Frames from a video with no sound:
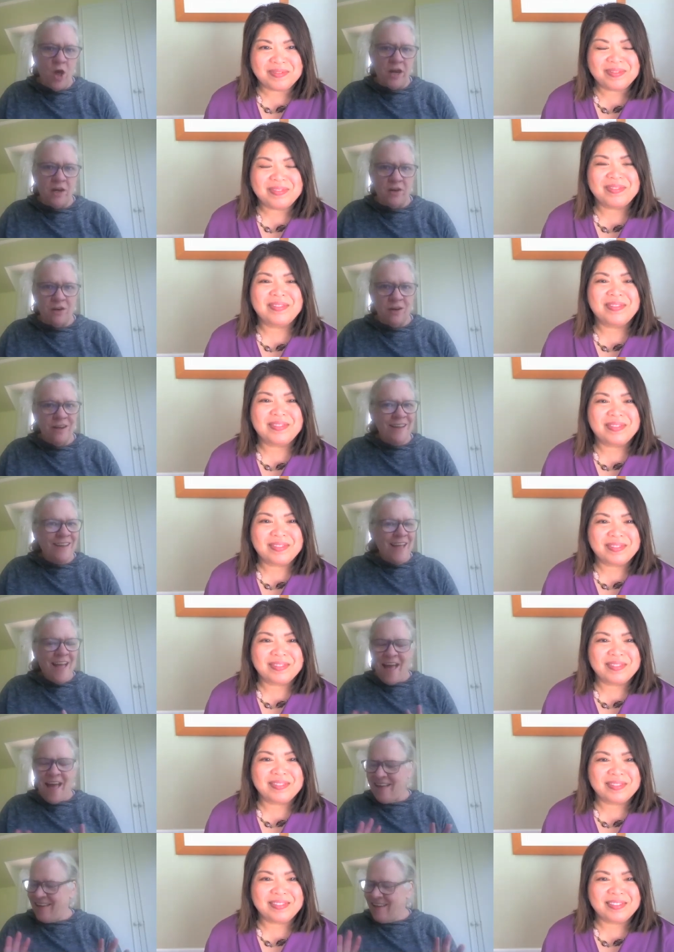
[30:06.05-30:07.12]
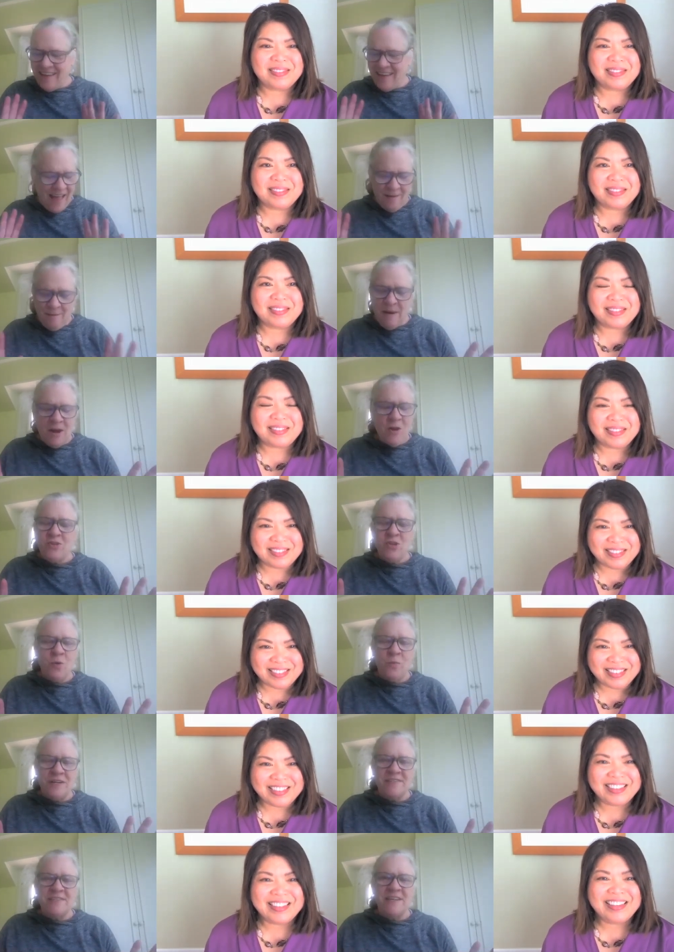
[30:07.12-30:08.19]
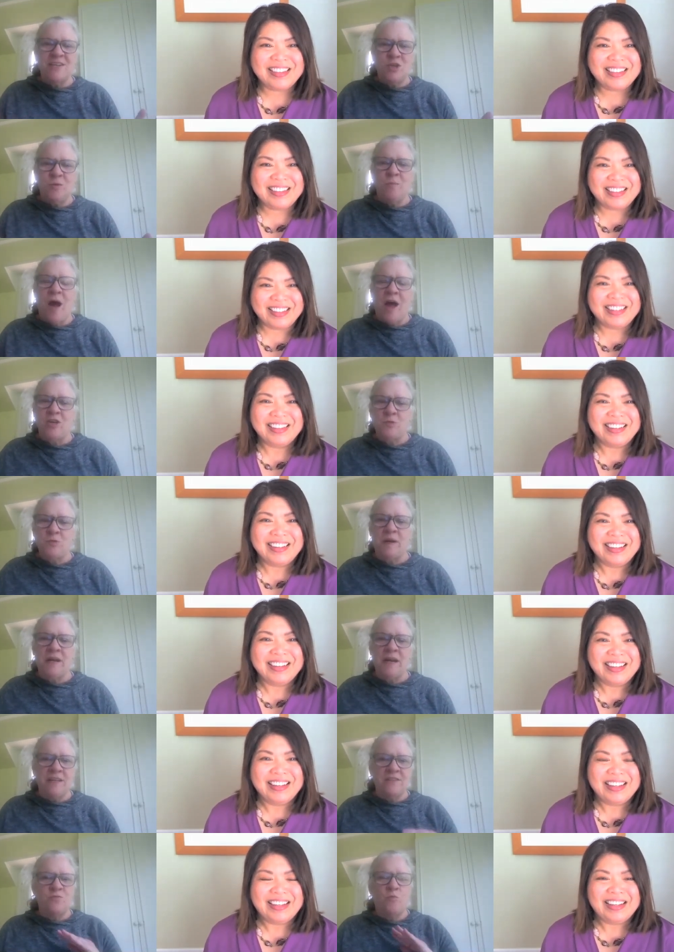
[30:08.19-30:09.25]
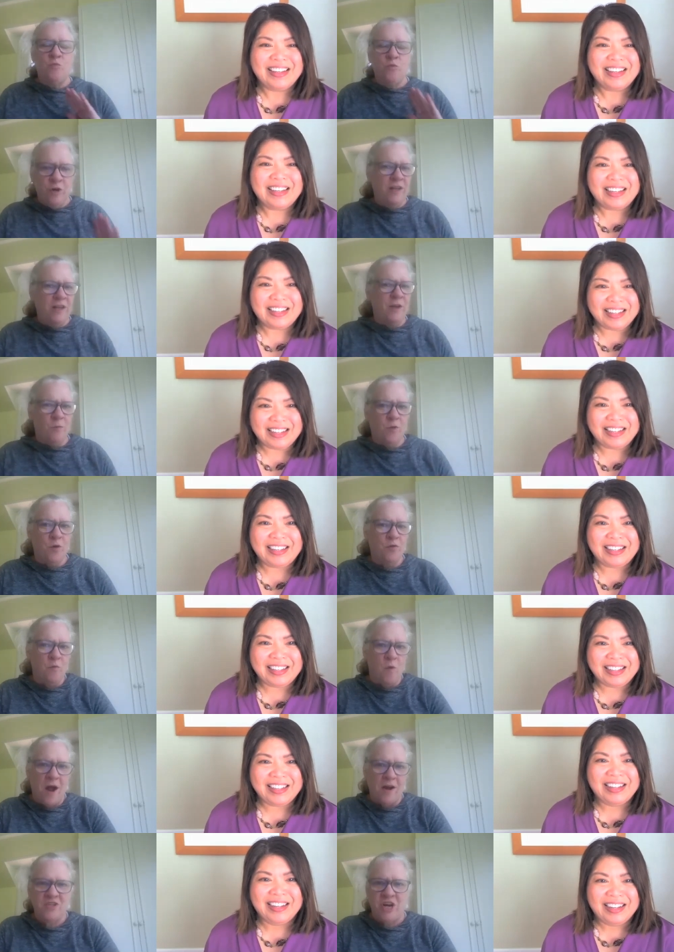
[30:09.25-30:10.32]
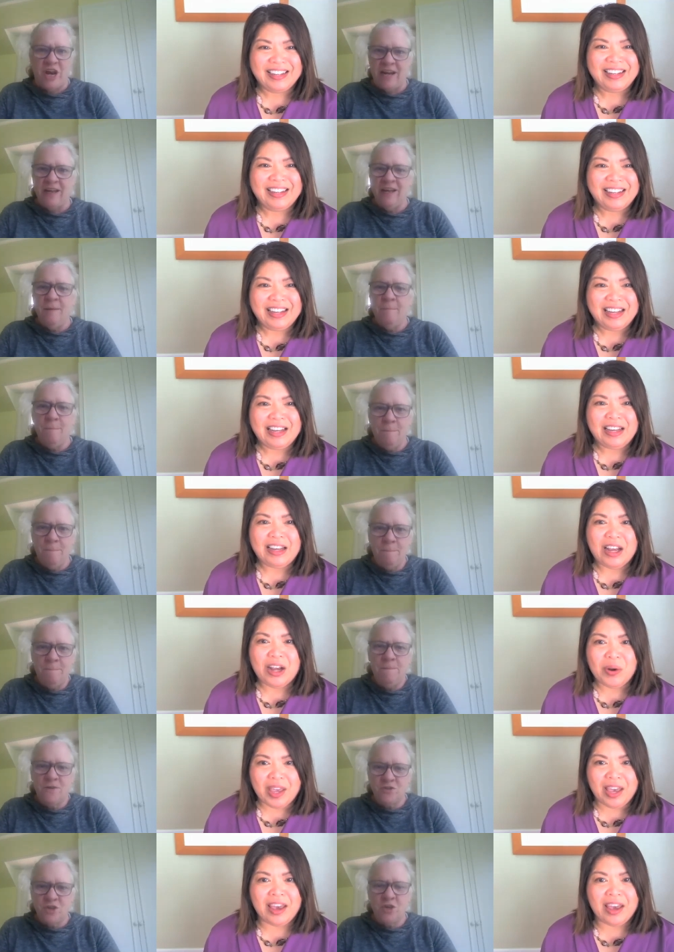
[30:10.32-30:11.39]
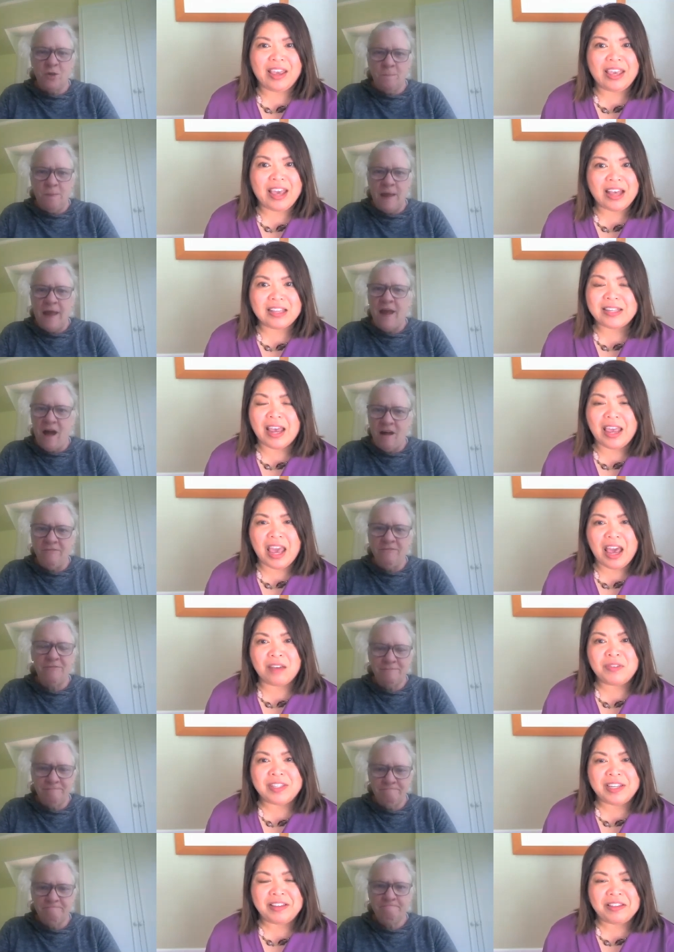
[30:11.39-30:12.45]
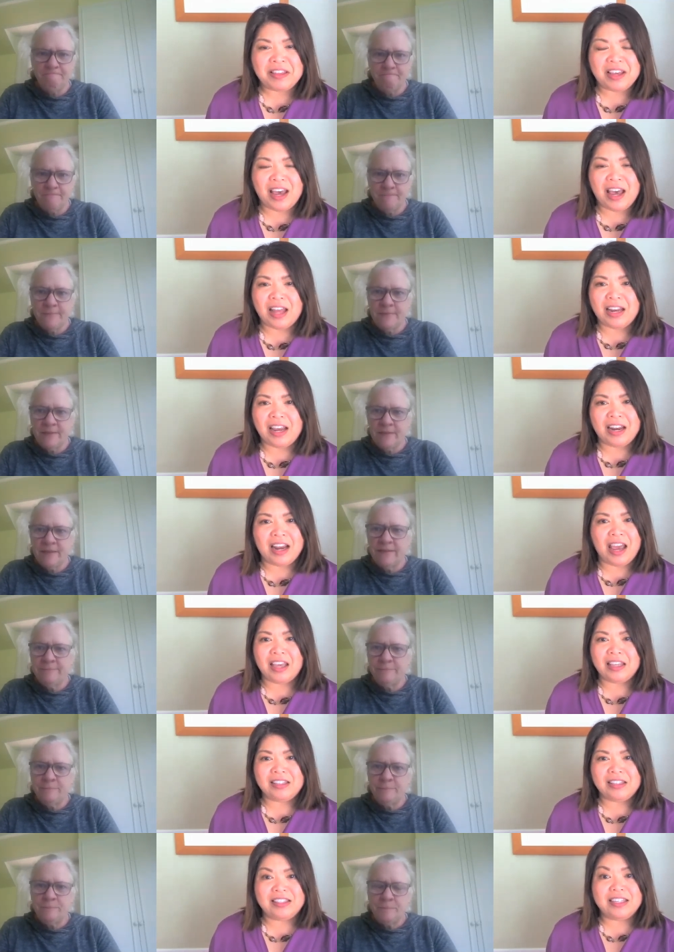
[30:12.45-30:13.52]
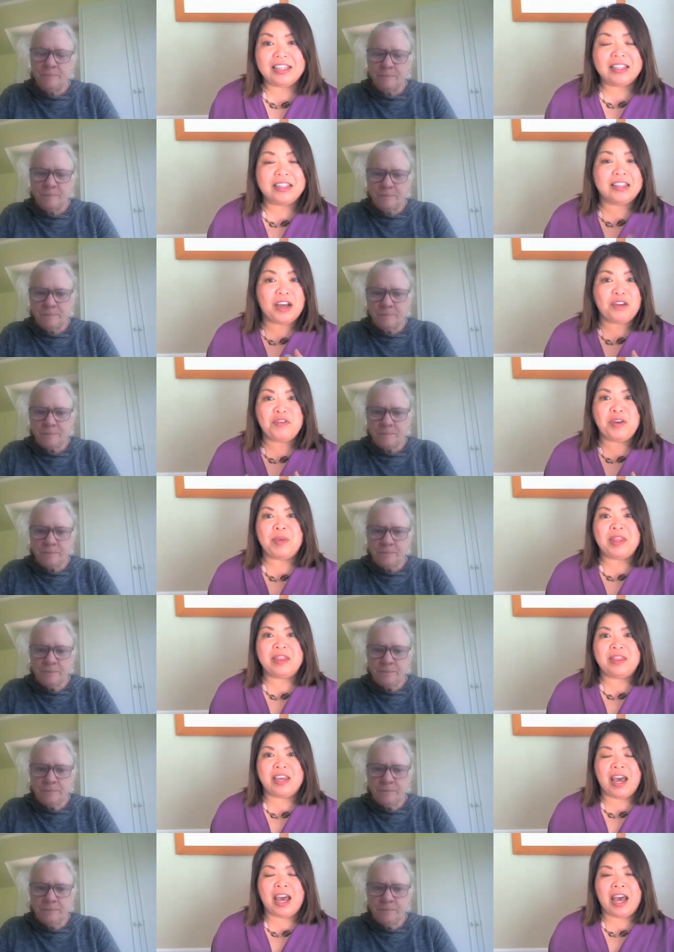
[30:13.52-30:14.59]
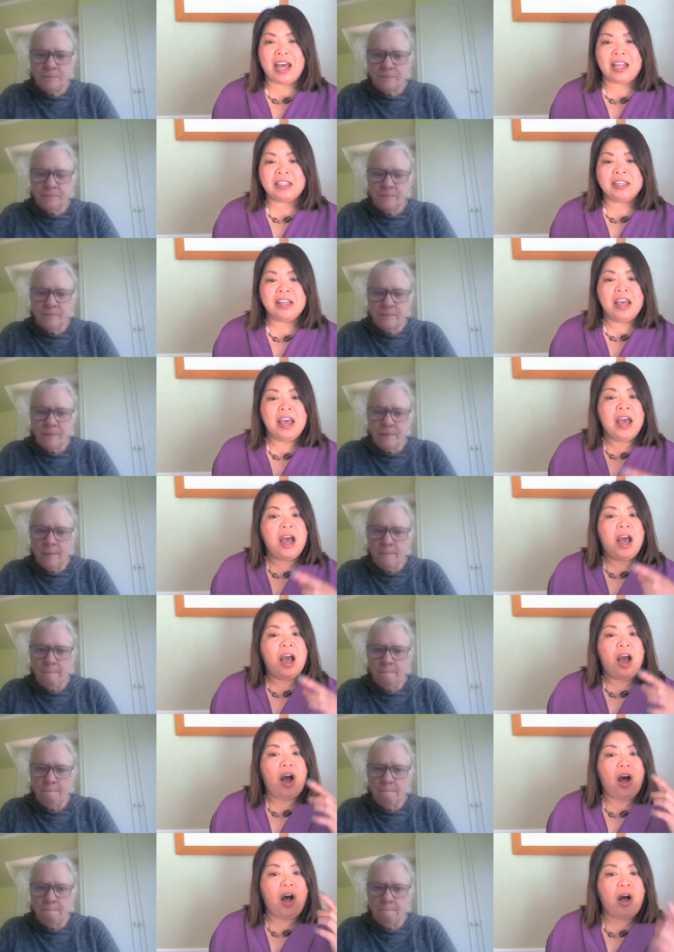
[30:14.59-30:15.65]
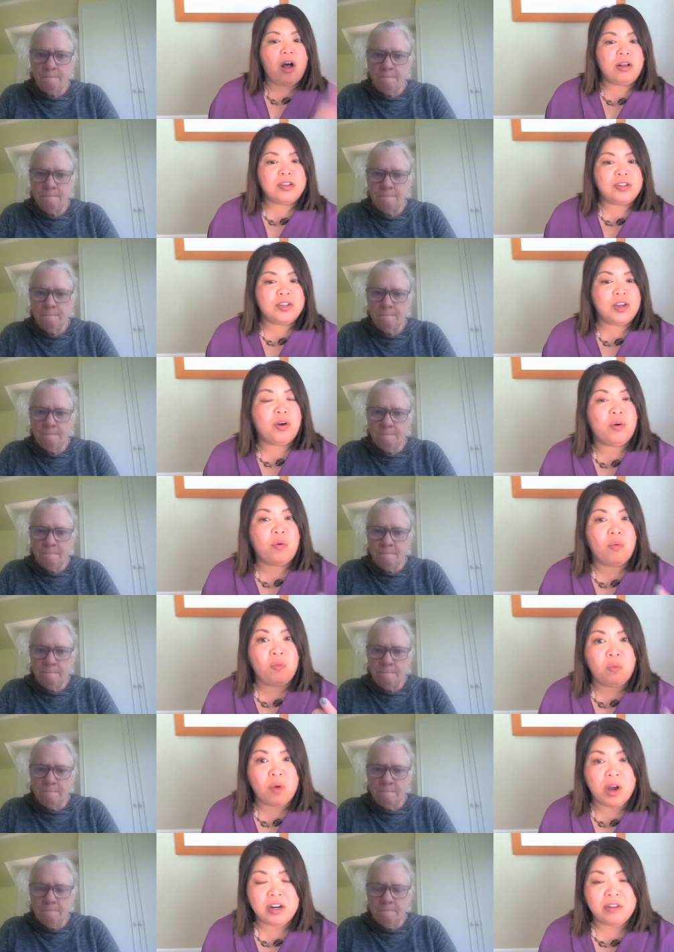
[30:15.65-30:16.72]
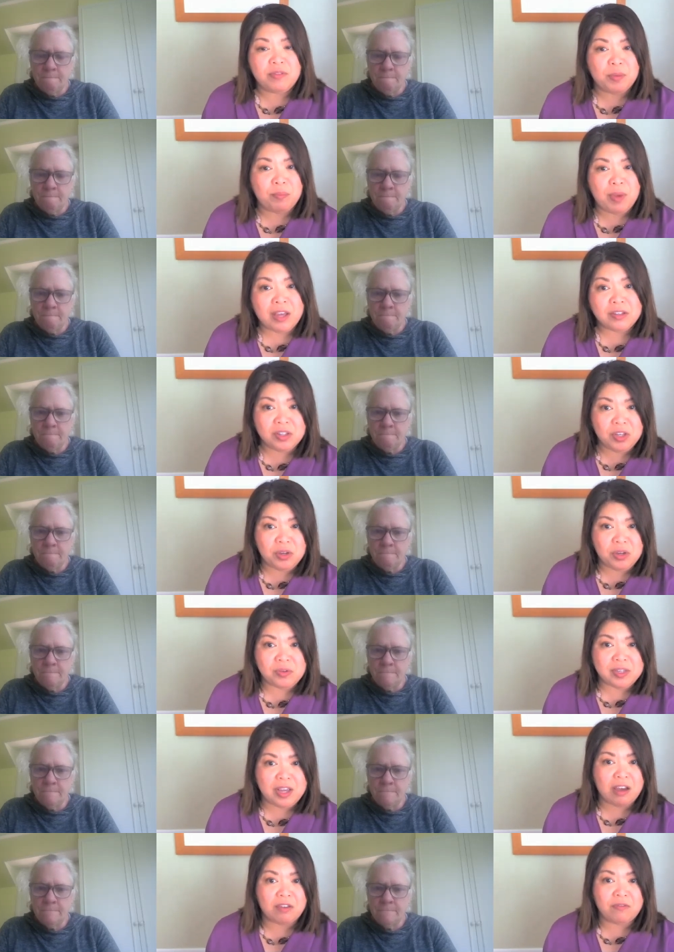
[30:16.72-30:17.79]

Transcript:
Speaker 1: and i, don't want to say too much but it's really worth watching There's okay a, yes
Speaker 2: i have seen that and I, I did love him in that also one of the best cusack